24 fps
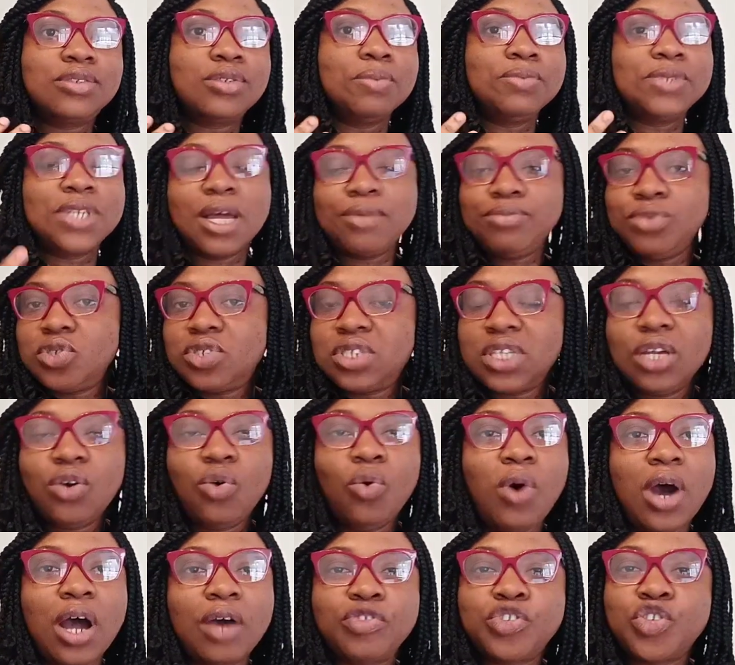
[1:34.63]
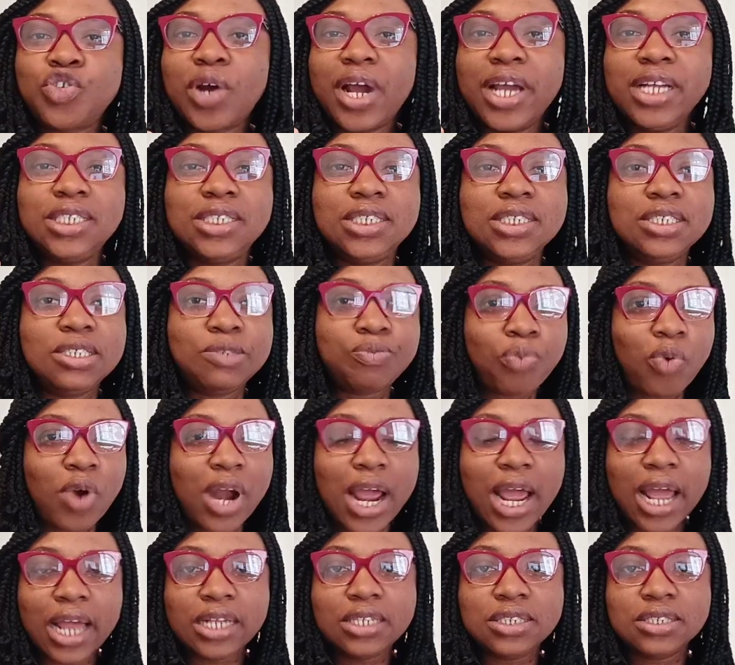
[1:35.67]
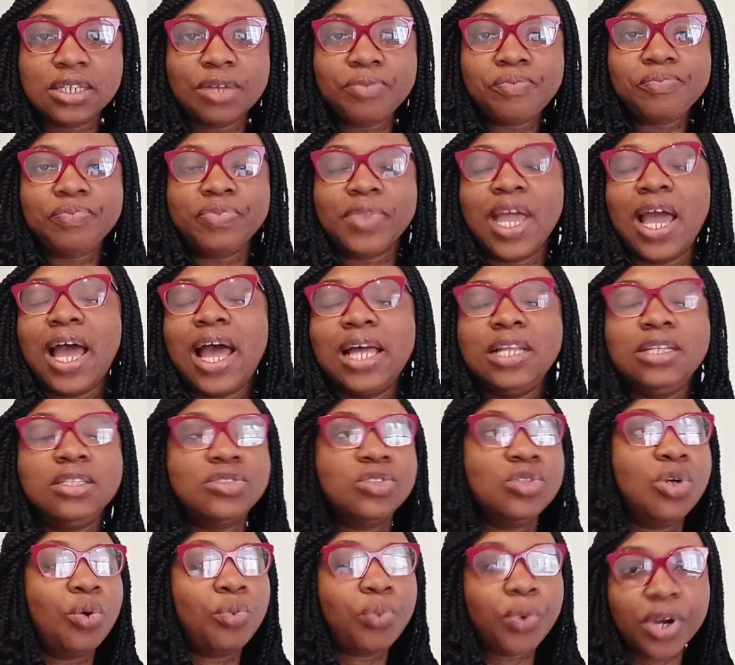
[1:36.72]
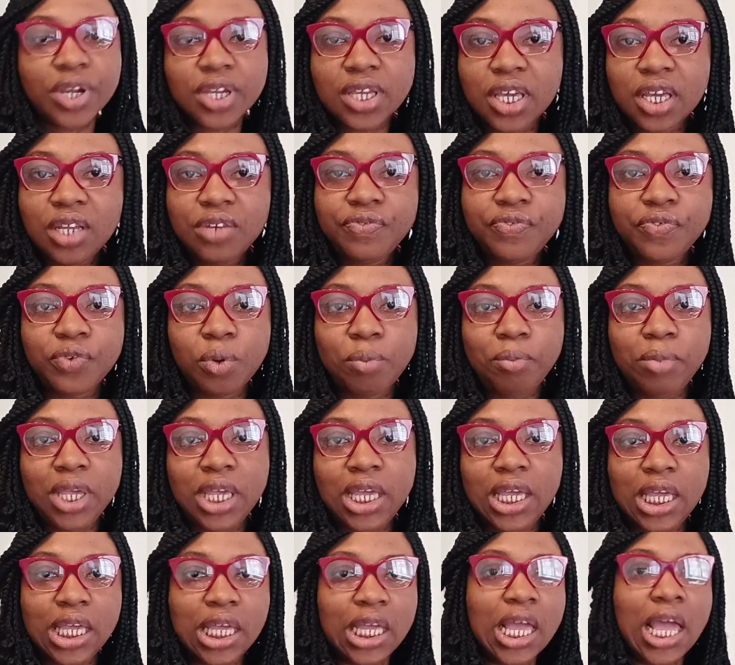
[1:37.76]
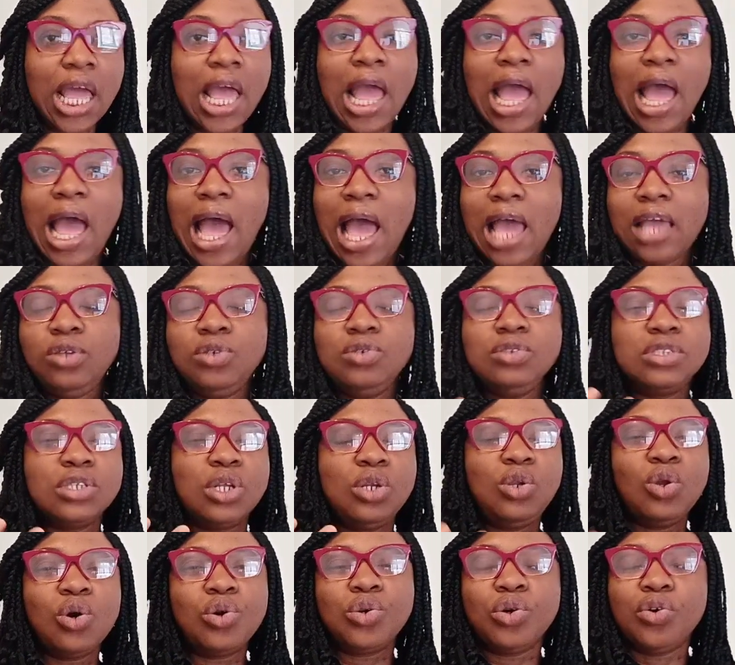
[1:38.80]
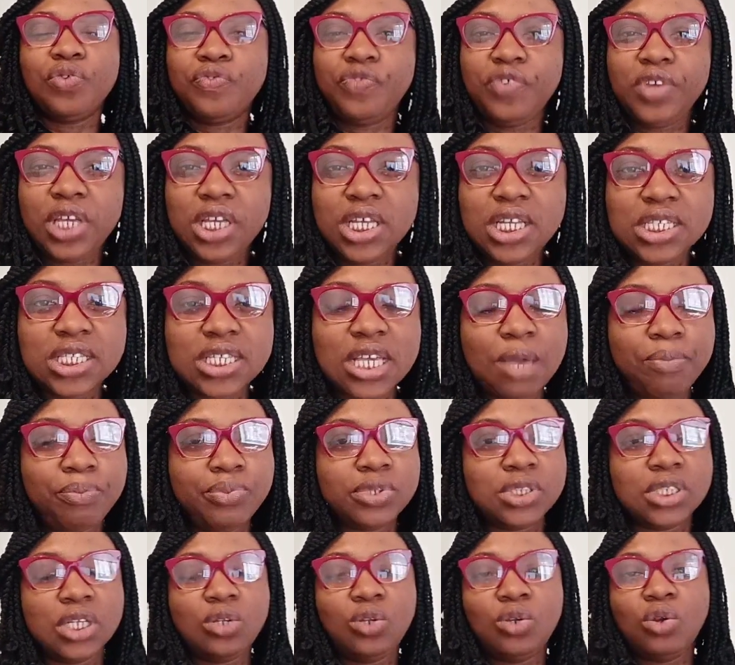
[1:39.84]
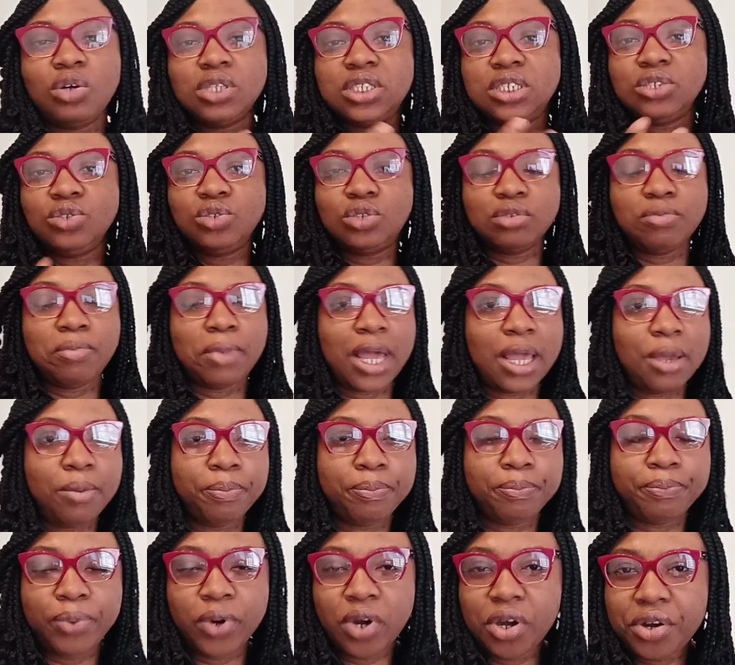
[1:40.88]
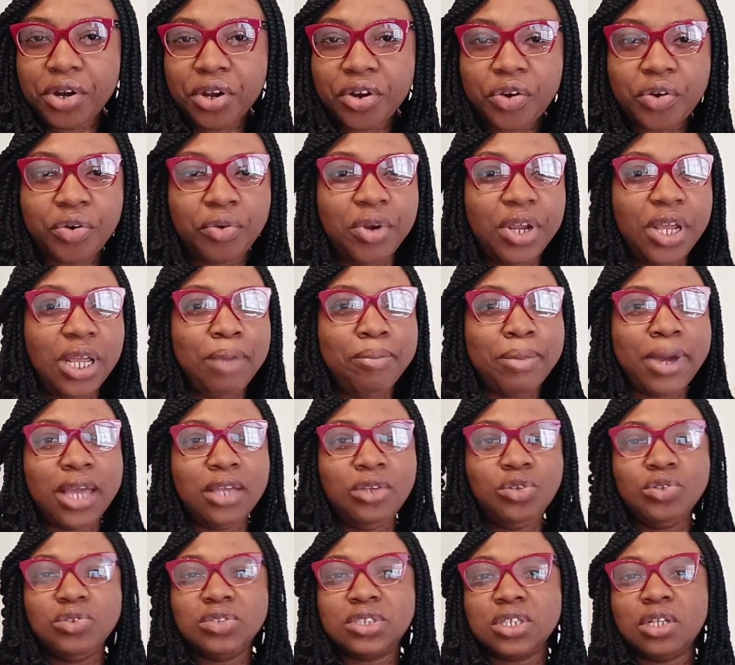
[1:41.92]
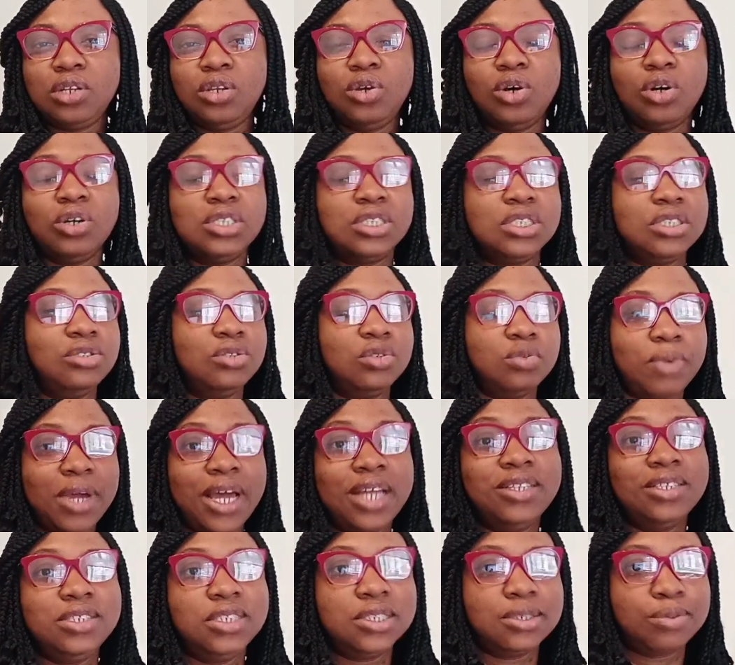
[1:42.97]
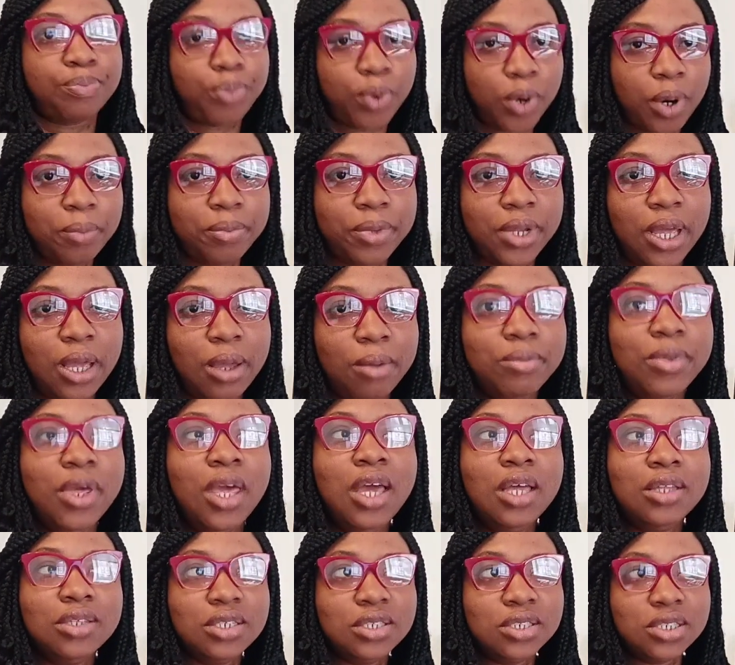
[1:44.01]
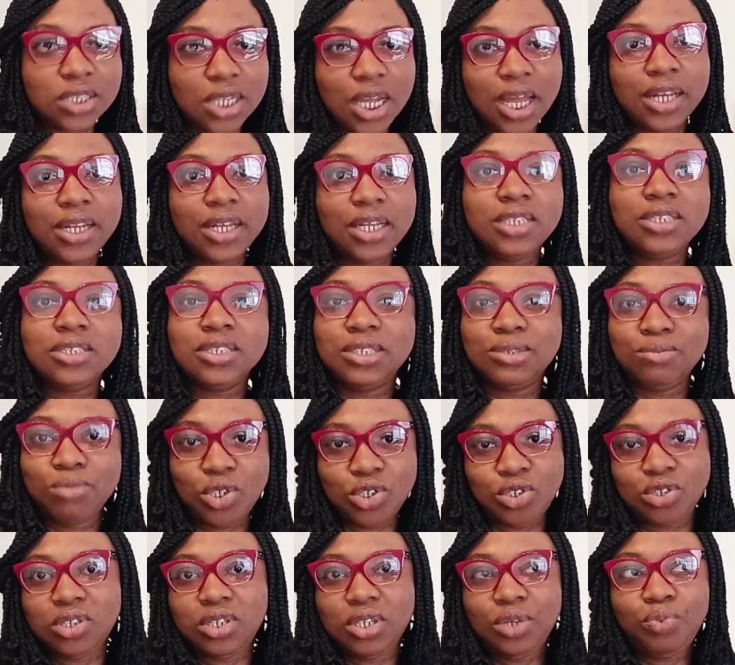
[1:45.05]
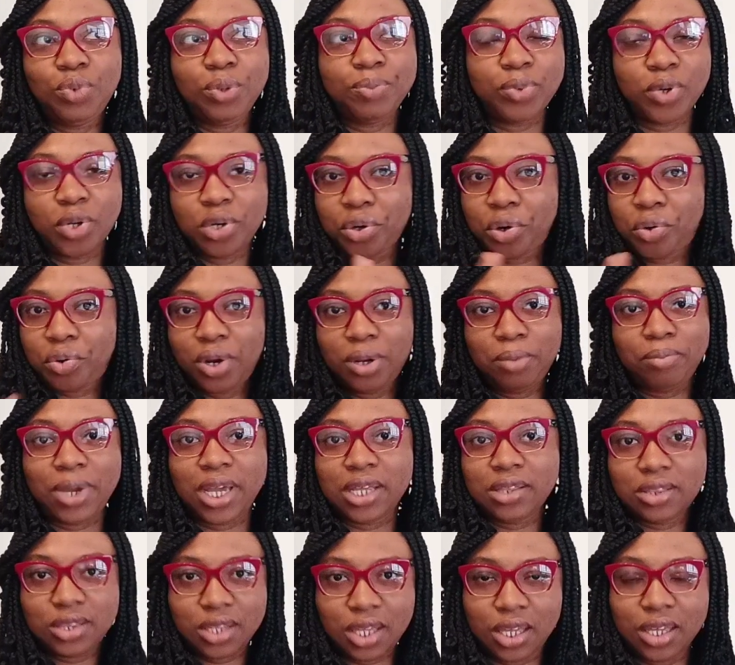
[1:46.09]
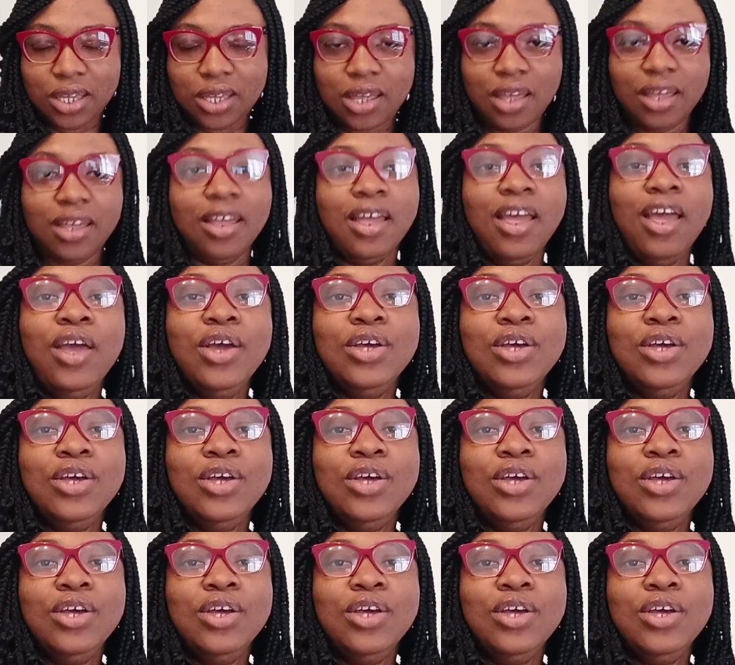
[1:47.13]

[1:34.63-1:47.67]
sometimes you say, oh, I've tried this brand and it's not working for me. I use a lot of it. I put a lot into my buttercream. I use a lot into, and this problem, this challenge is majorly with buttercream, I think.